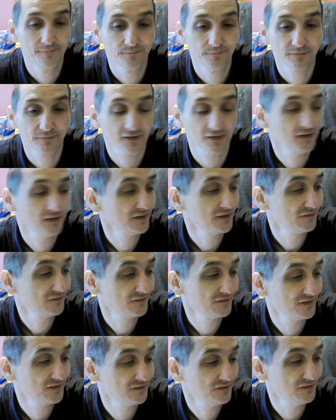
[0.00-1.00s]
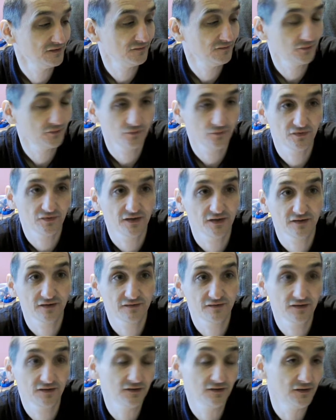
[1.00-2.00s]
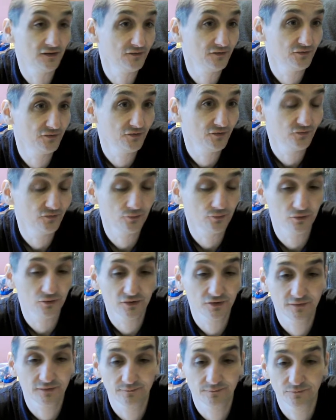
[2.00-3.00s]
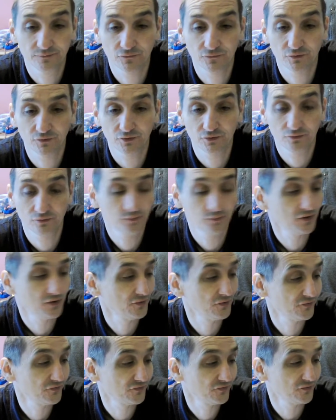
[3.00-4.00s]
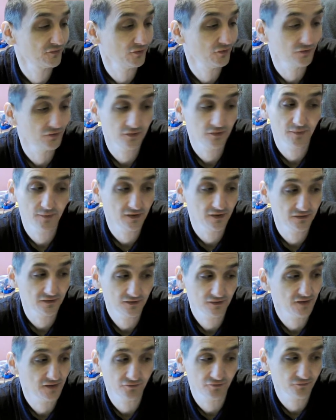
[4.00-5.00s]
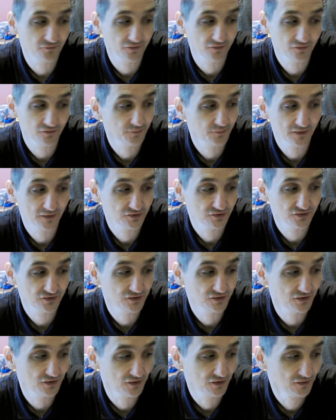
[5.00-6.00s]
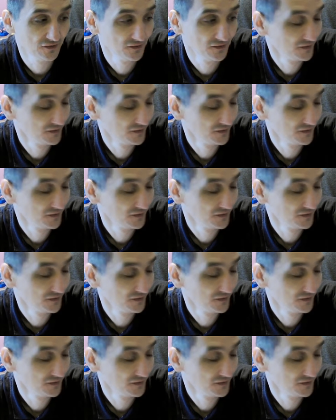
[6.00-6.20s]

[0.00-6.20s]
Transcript: I can send it even with the next day delivery if you wanna you know because on eBay everything is much dearer